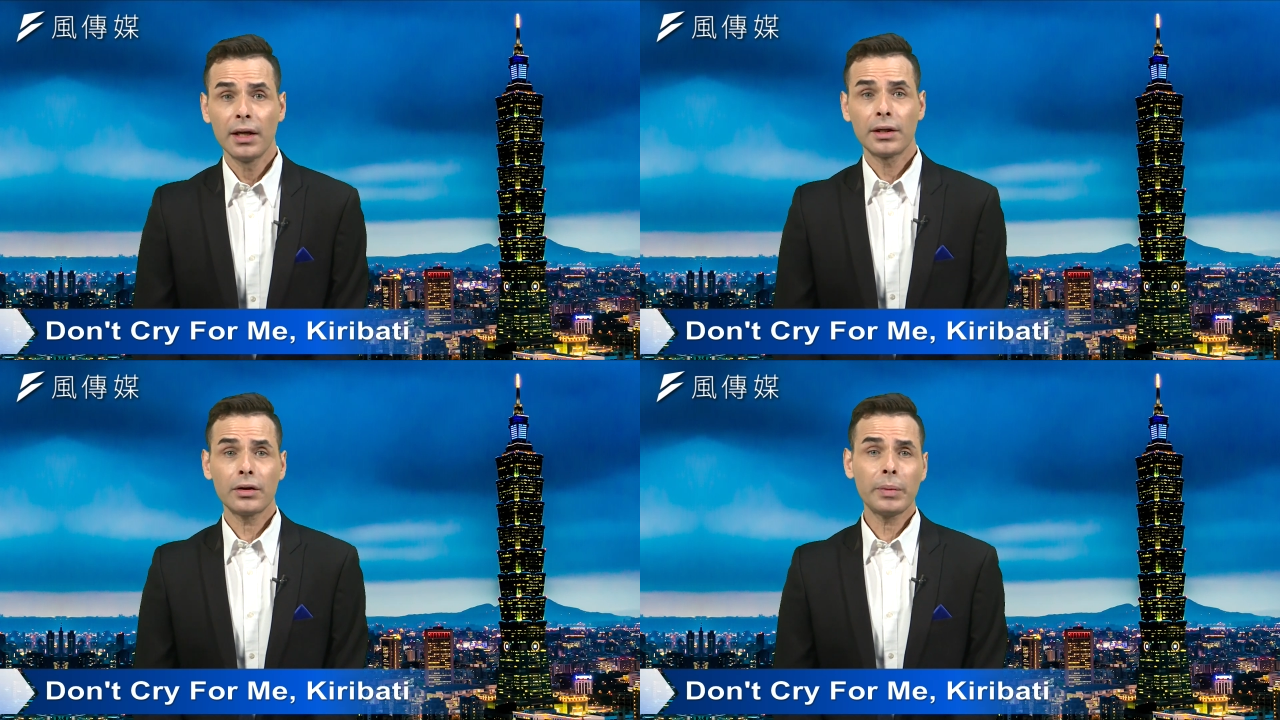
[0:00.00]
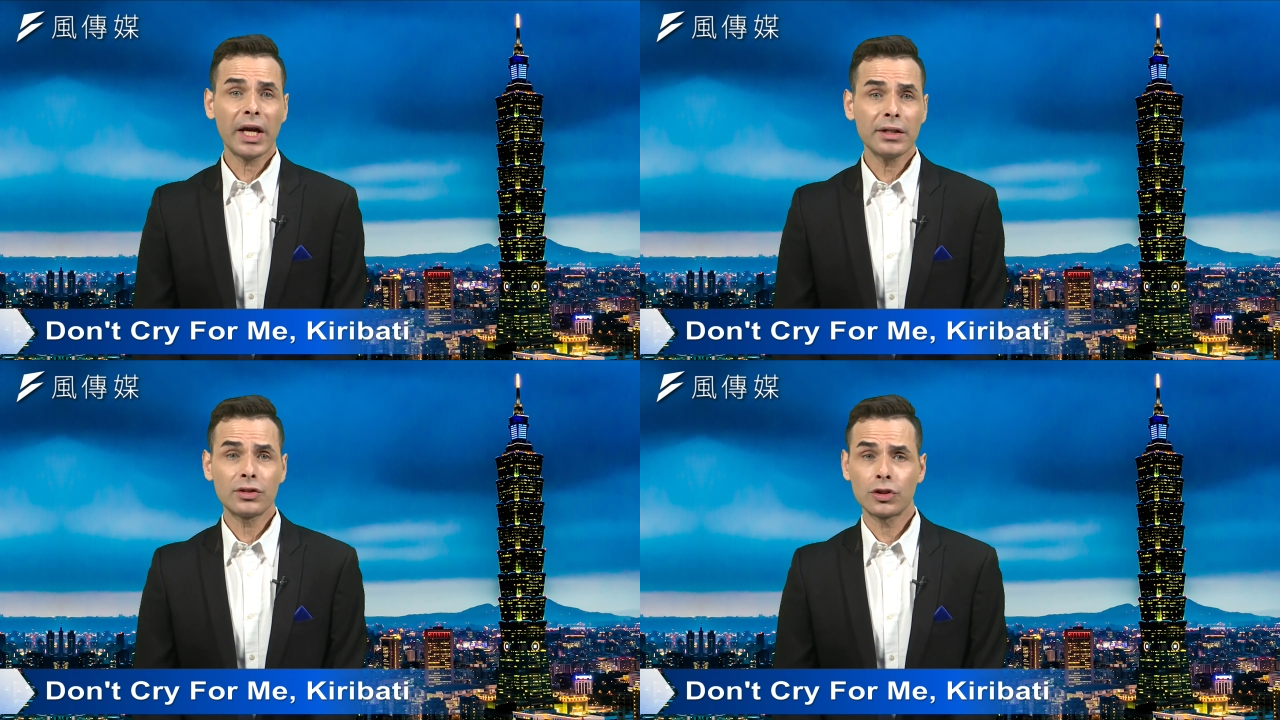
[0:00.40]

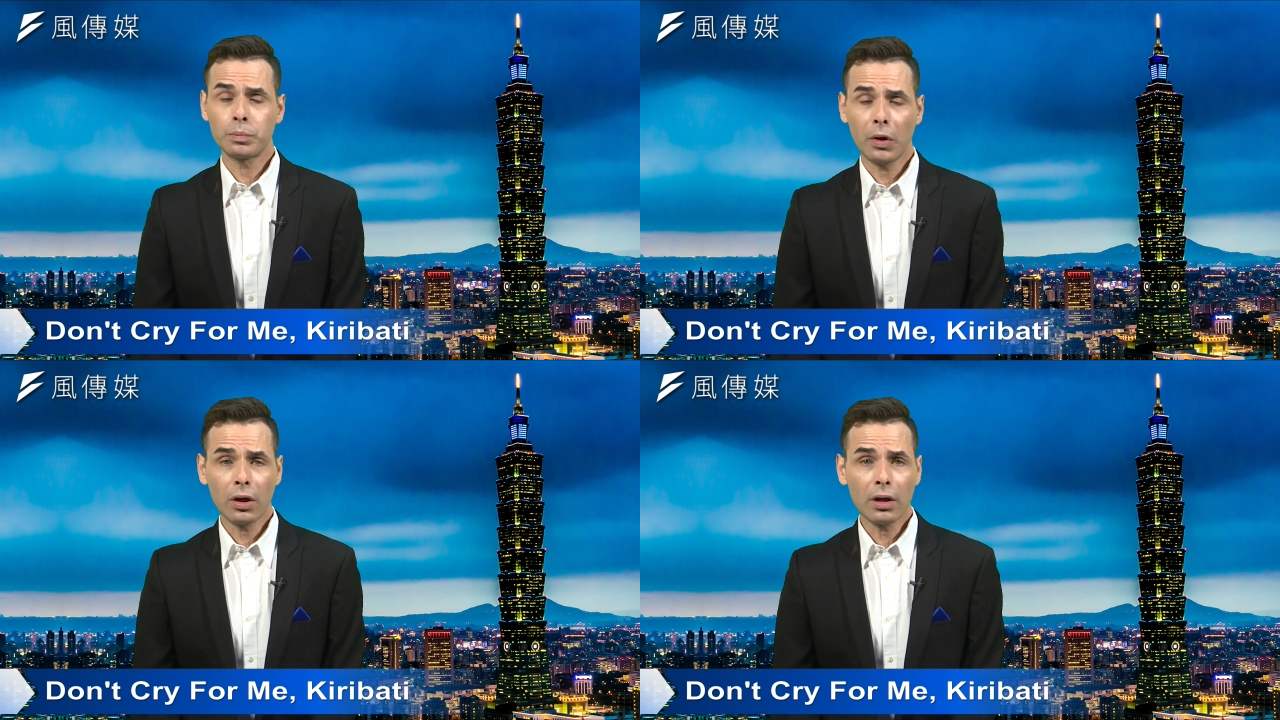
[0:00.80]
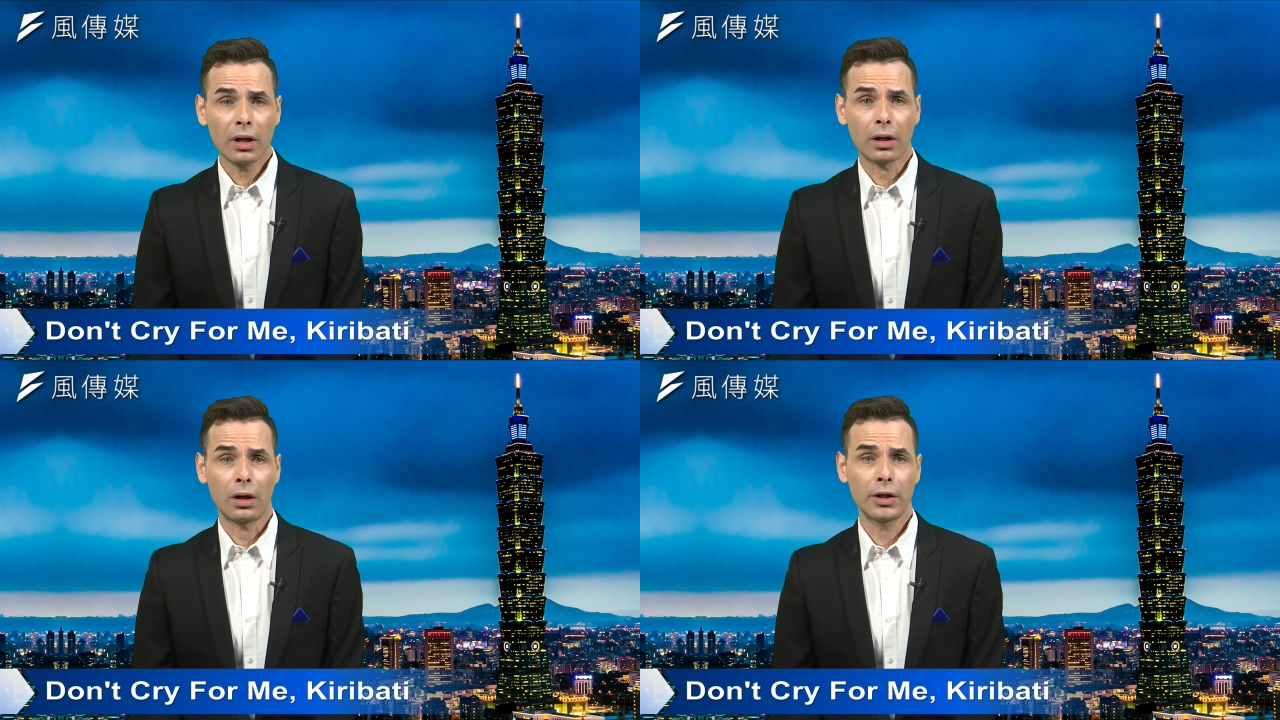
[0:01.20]
Kiribati's
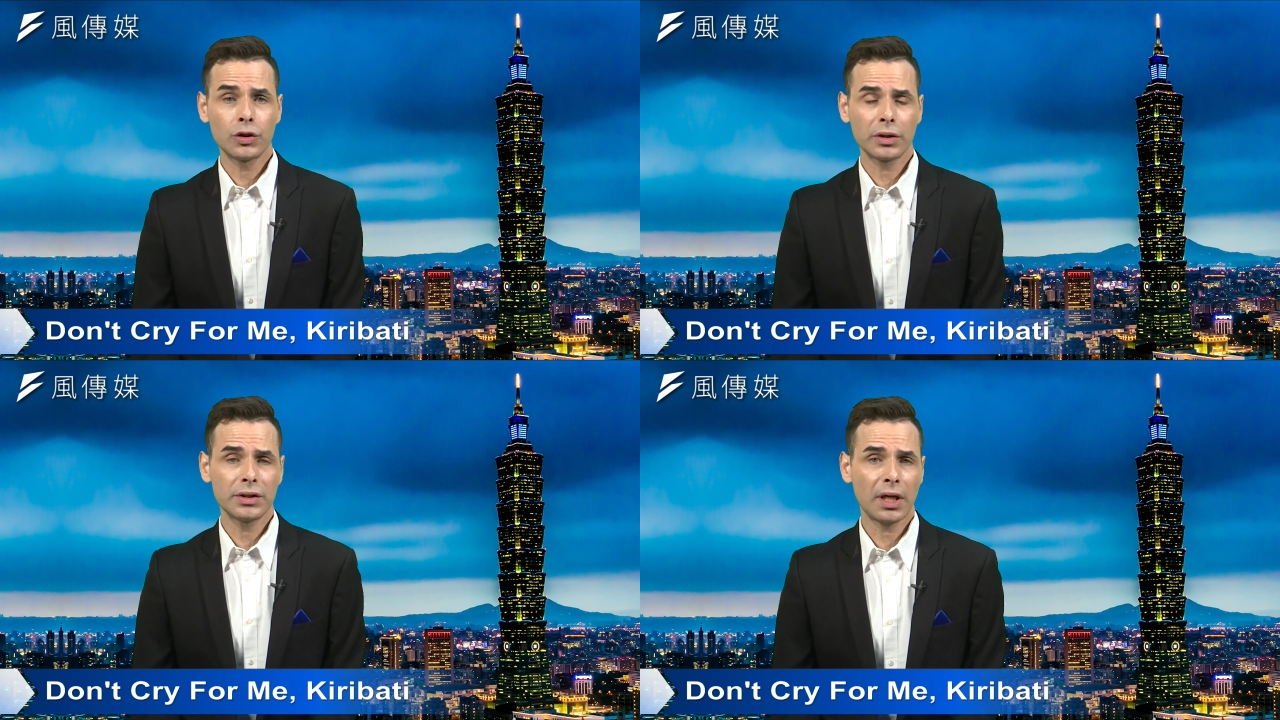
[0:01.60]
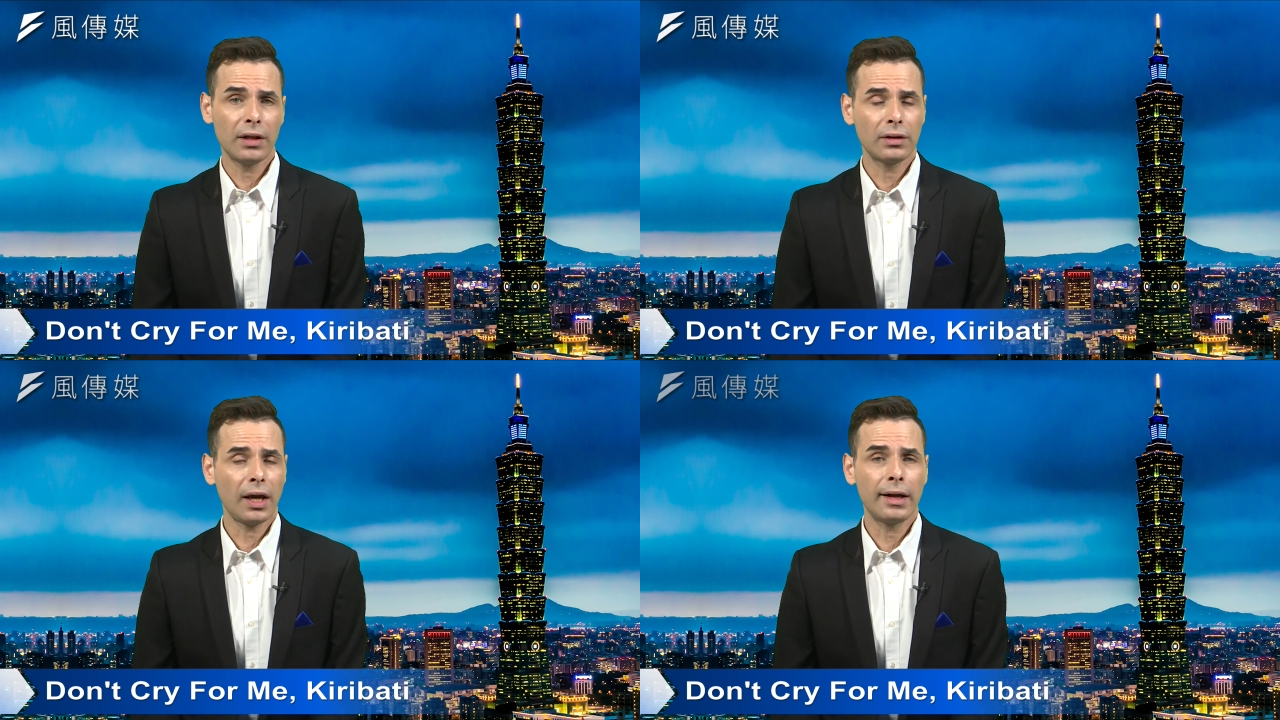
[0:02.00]
small,
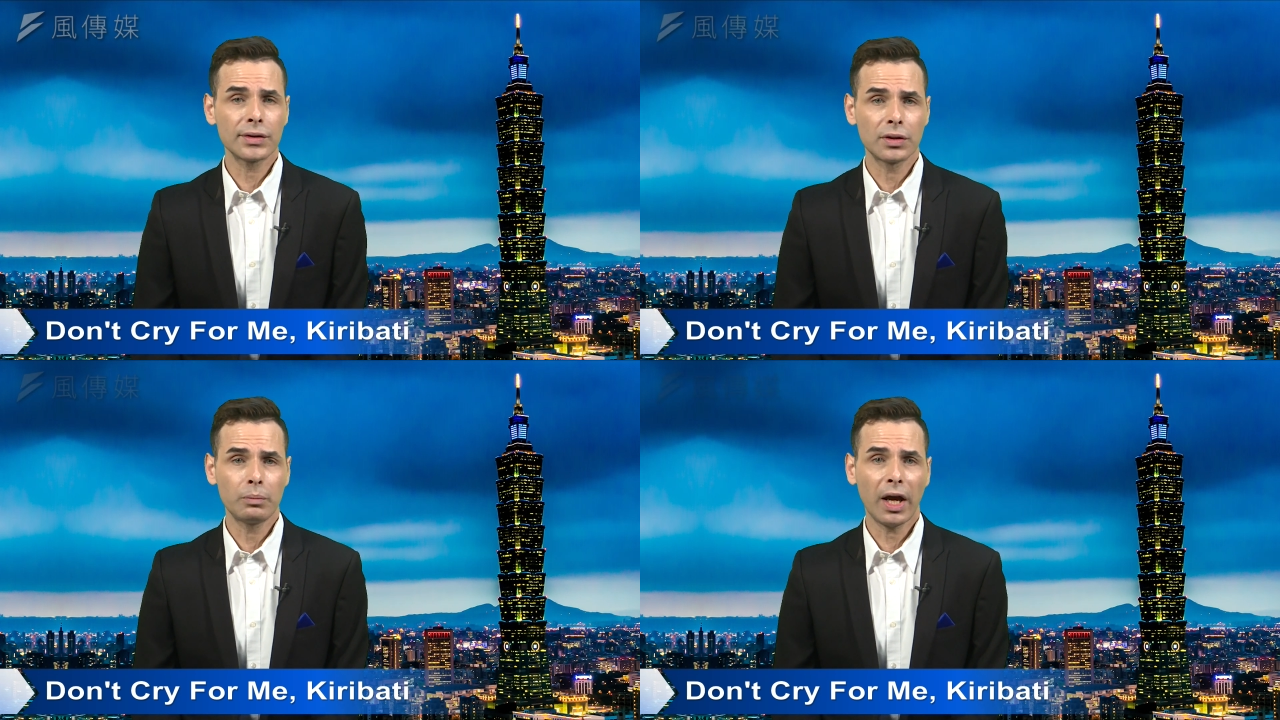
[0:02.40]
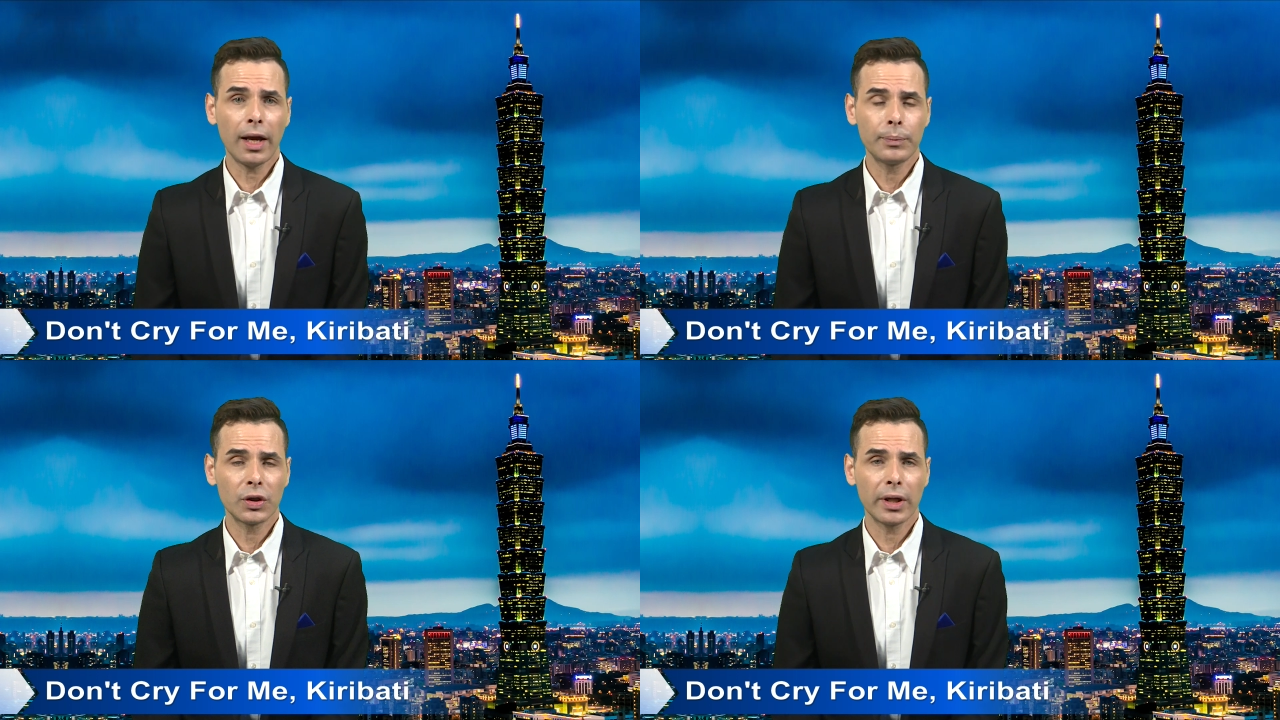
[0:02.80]
110,000
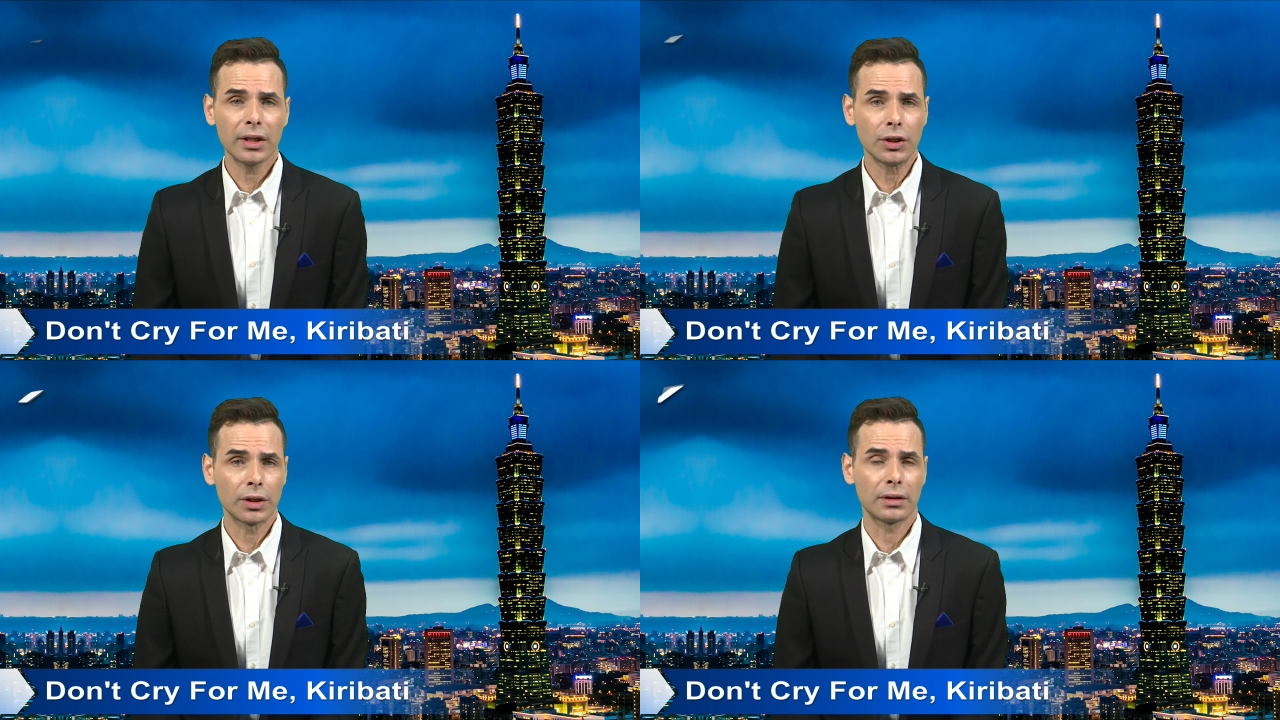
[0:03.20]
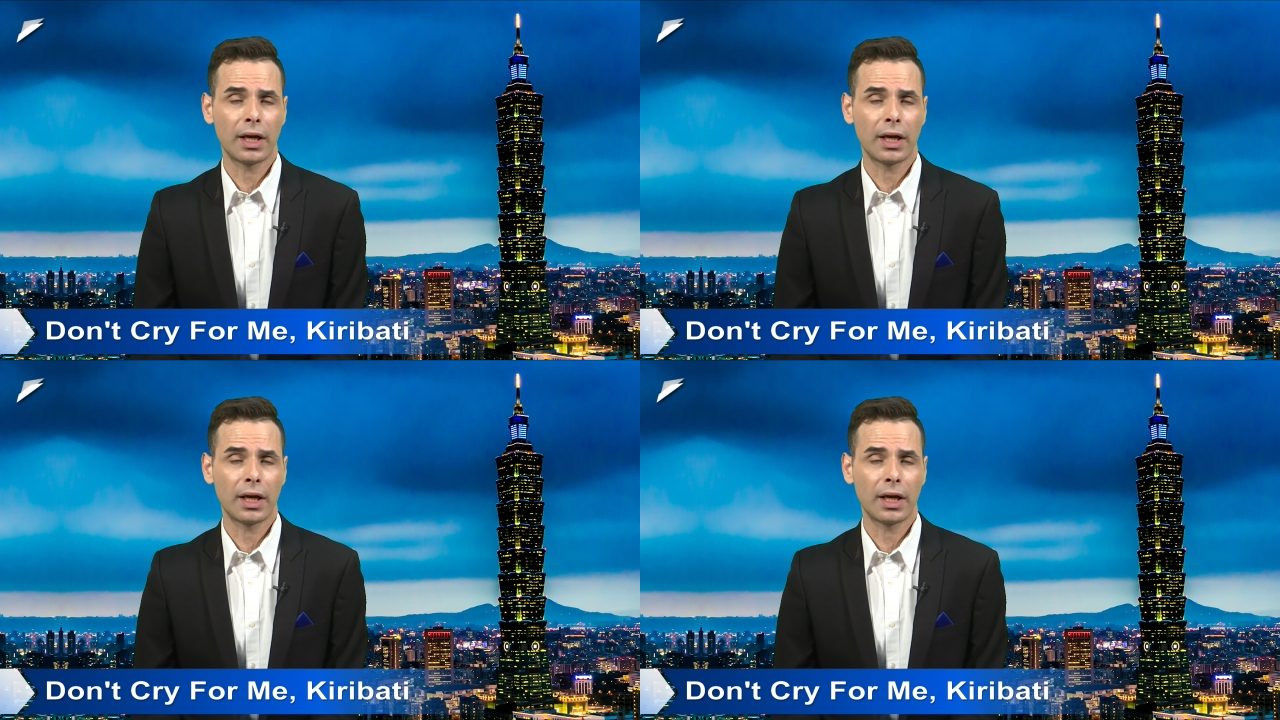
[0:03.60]
population,